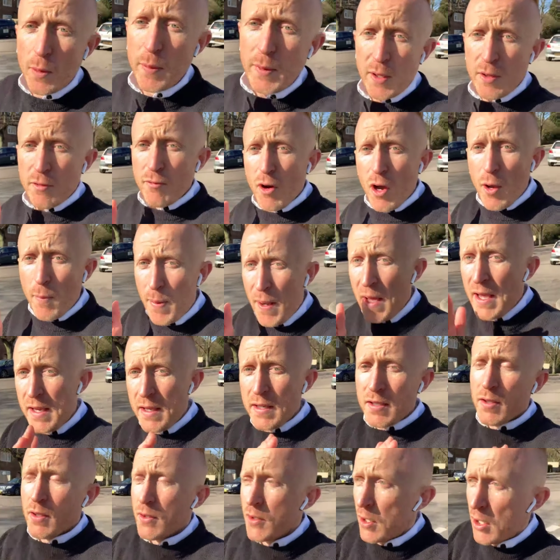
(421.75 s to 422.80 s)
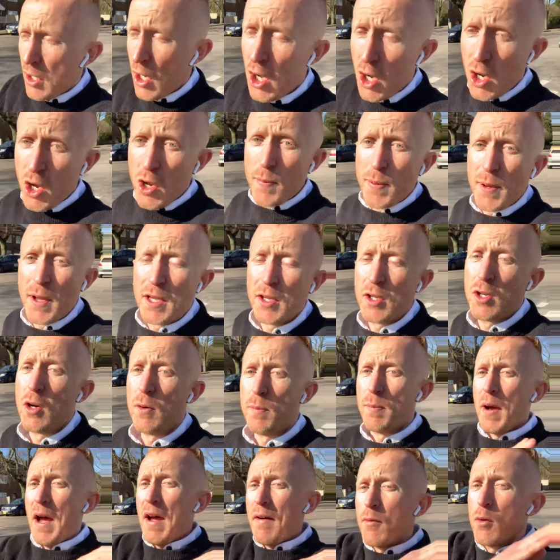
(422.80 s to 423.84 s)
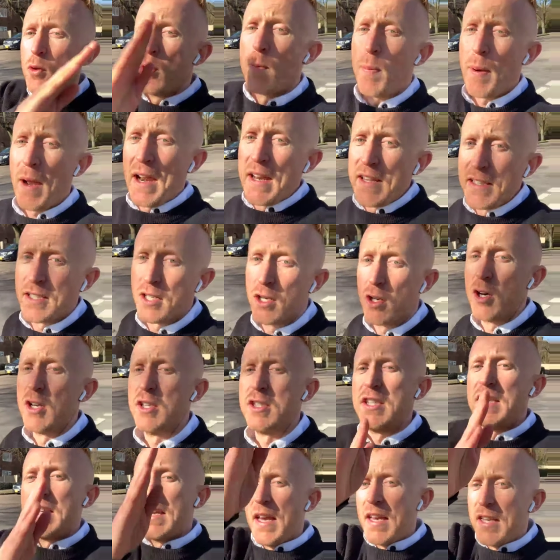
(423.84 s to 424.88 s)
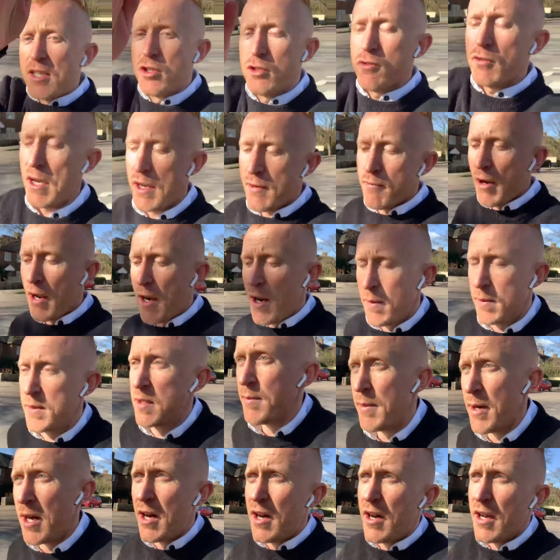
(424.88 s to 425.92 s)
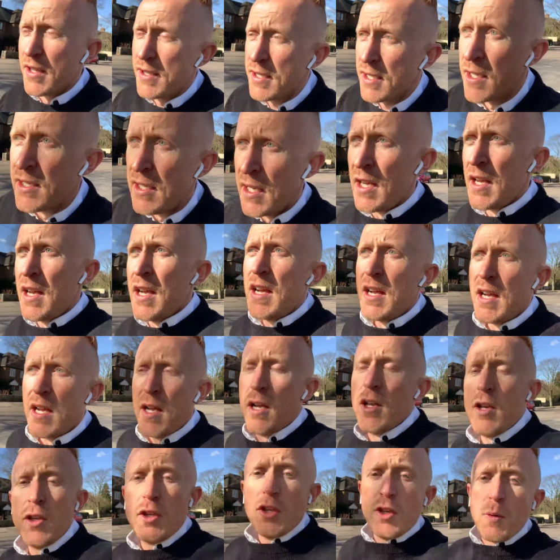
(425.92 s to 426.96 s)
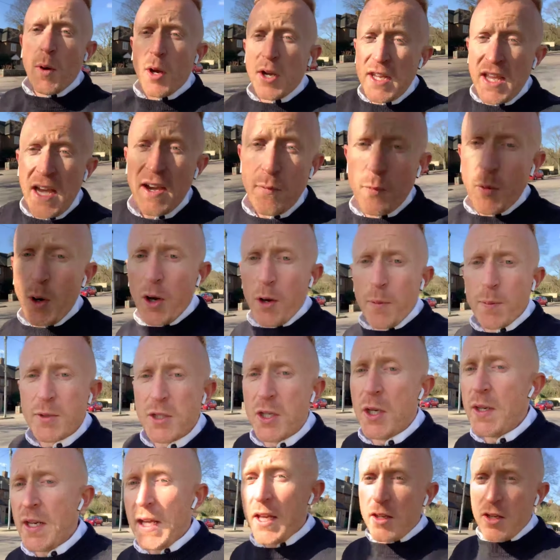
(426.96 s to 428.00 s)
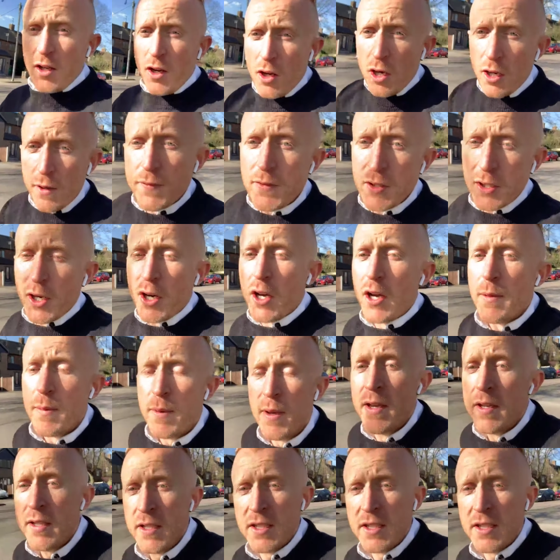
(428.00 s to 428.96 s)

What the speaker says: to be at the right place on the globe, and you've got to have all the planets aligned so you can get a straight run up to Mars. You only have one opportunity in your lifetime